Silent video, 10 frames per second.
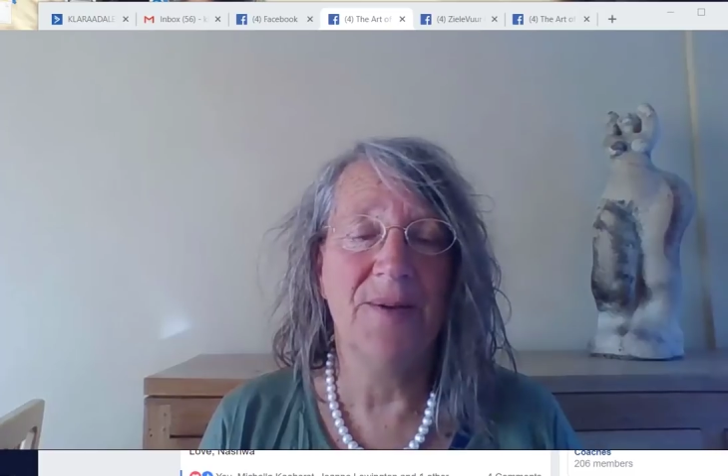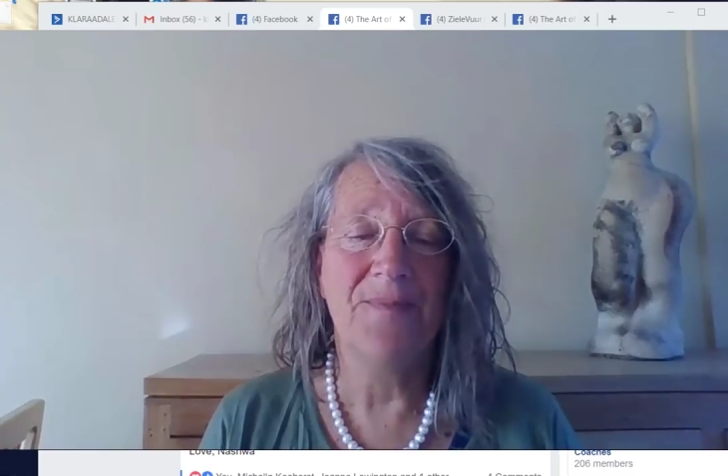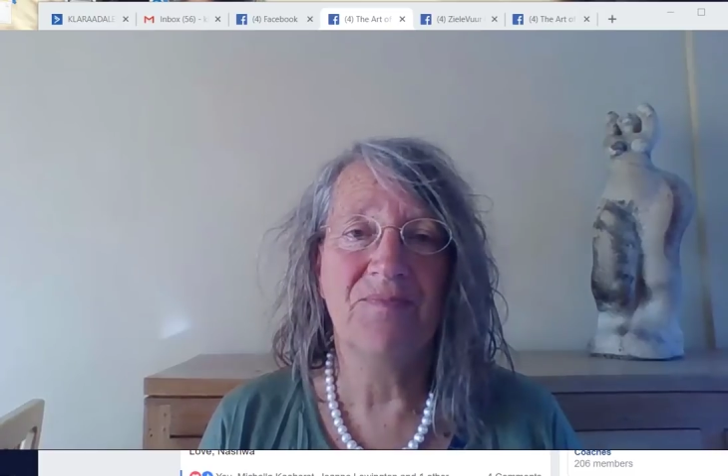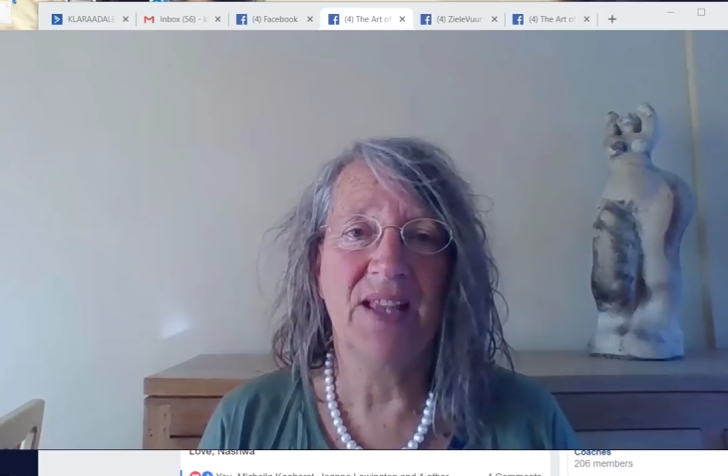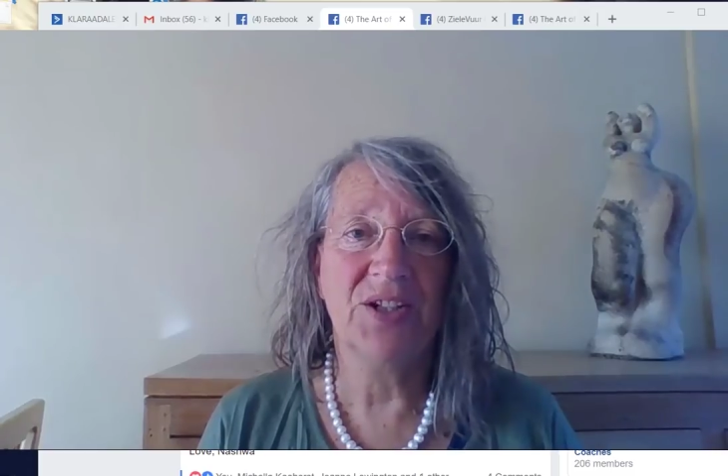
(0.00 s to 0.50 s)

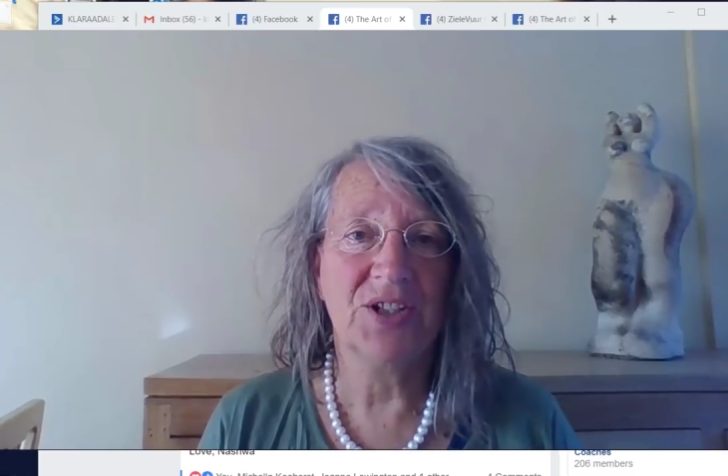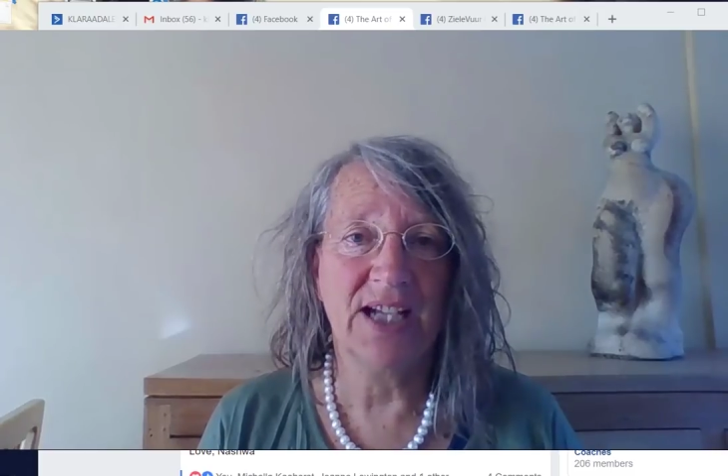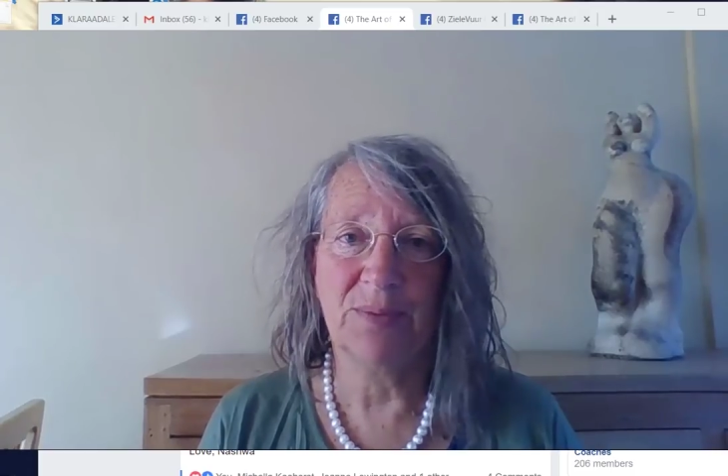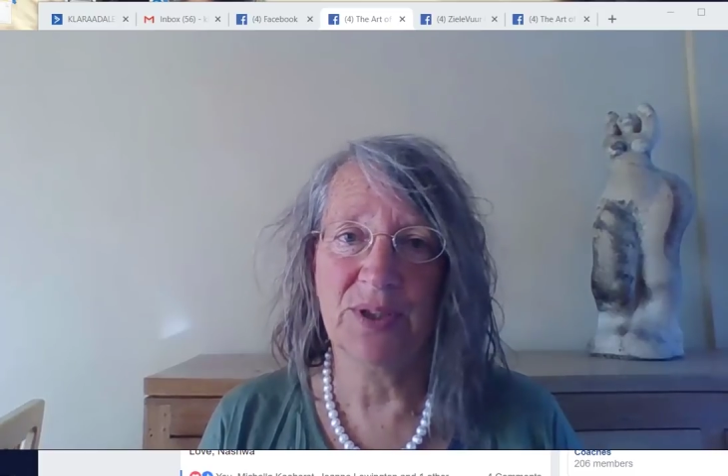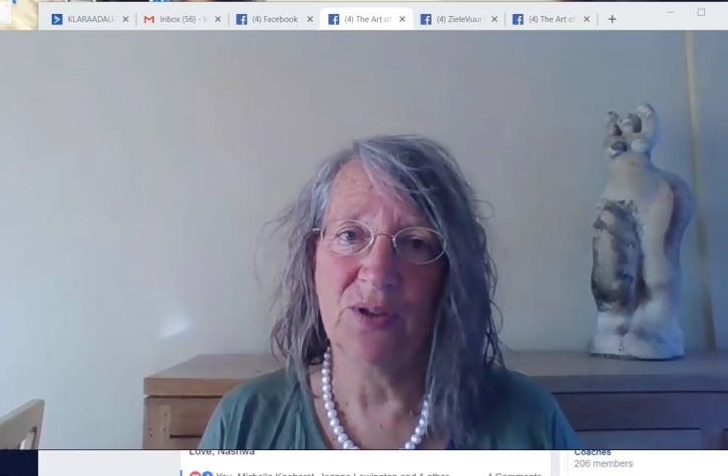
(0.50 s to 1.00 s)
Attract
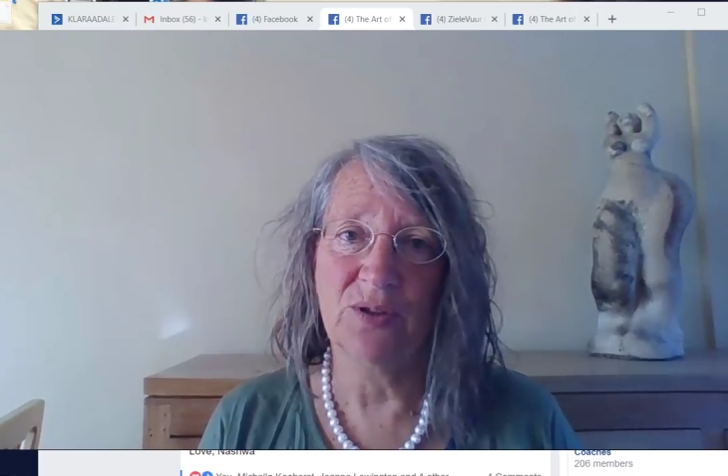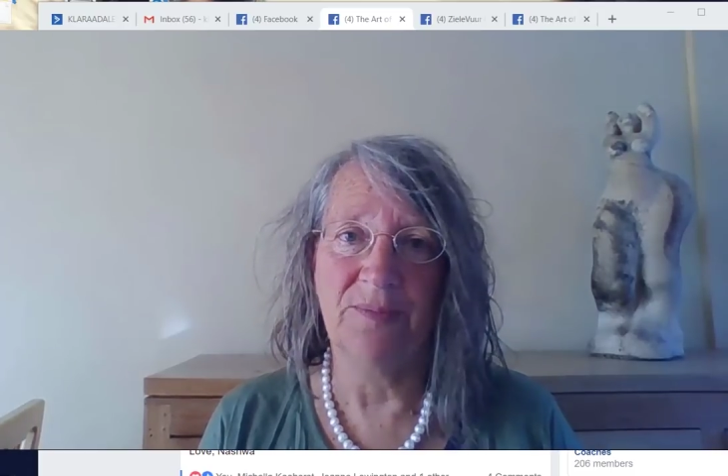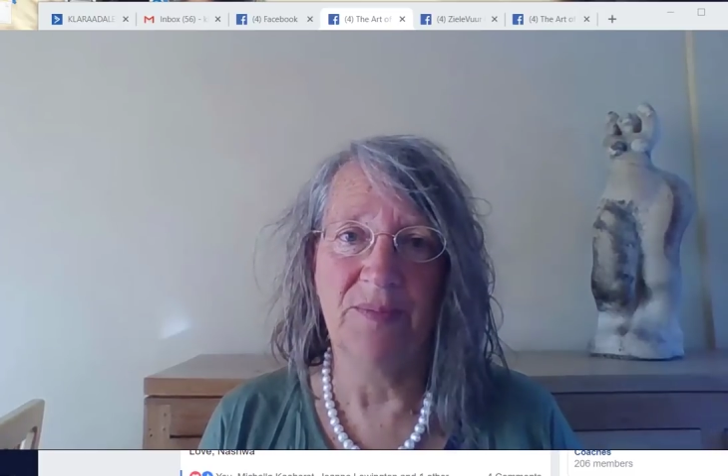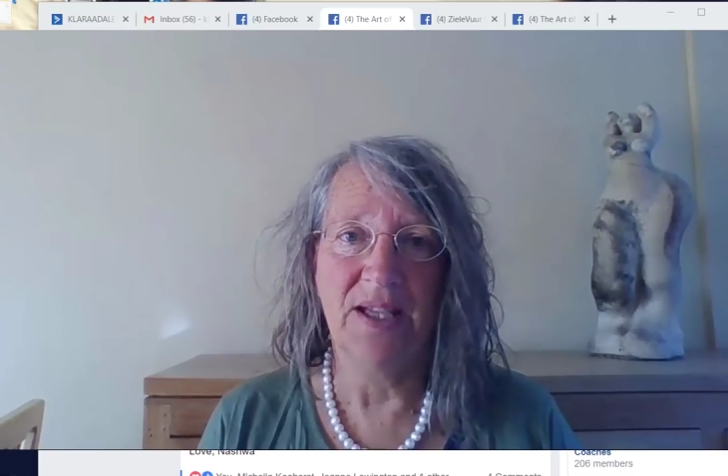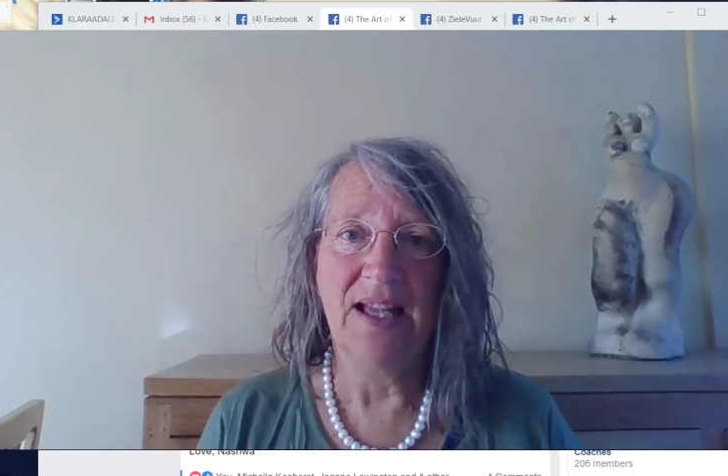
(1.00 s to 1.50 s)
program.
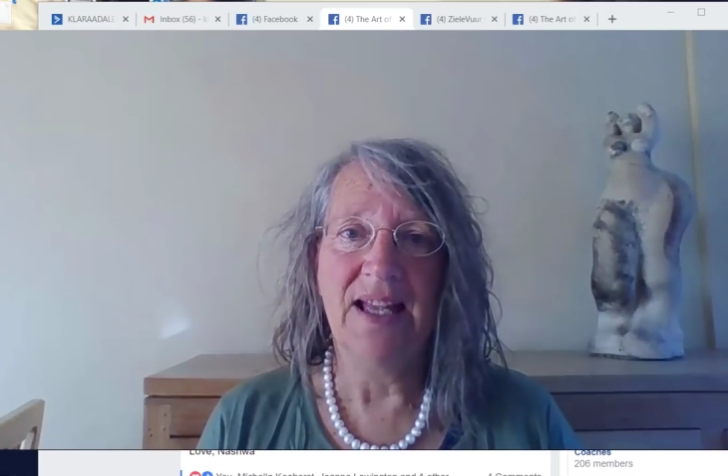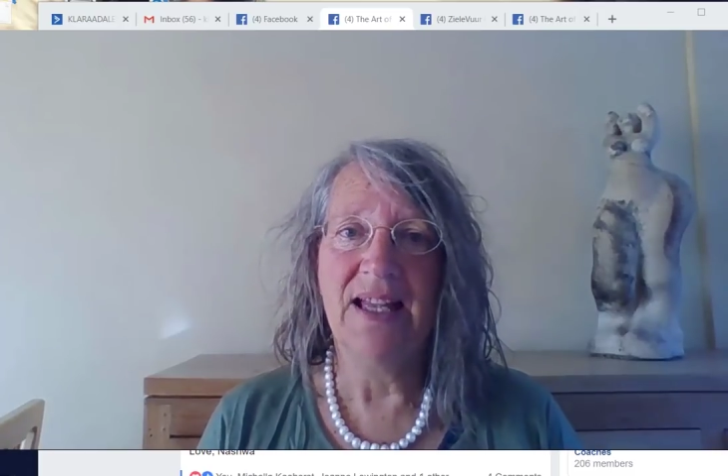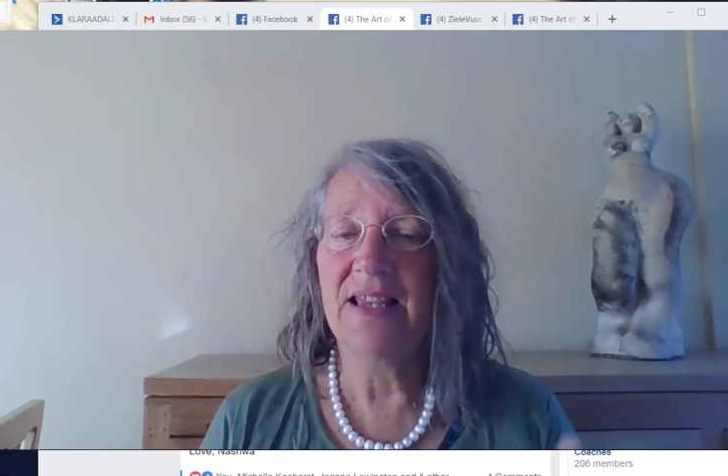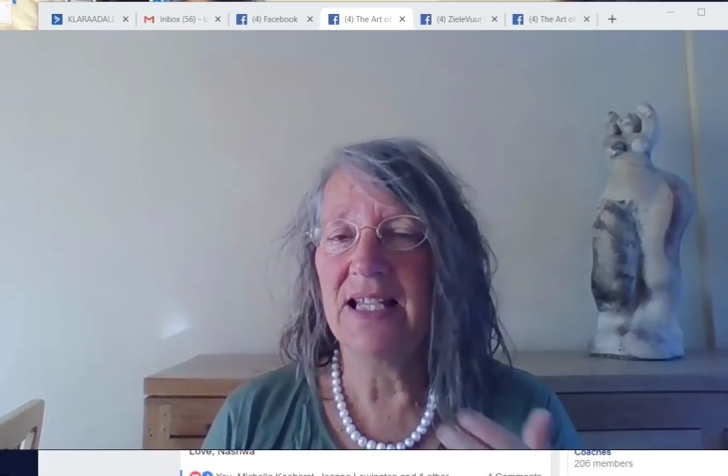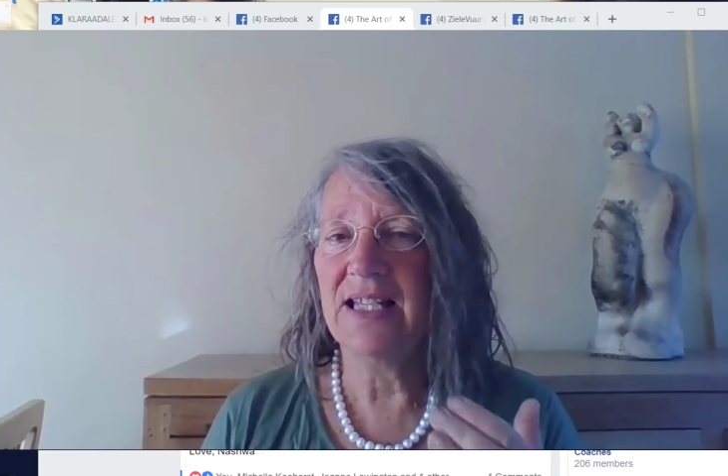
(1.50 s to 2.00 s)

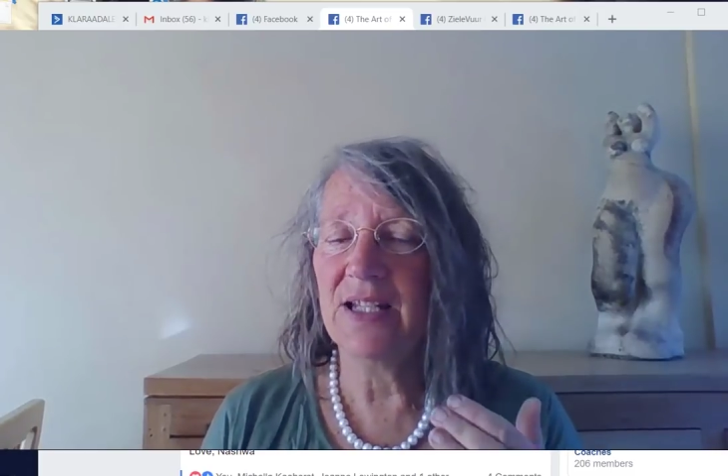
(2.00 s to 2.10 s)
This is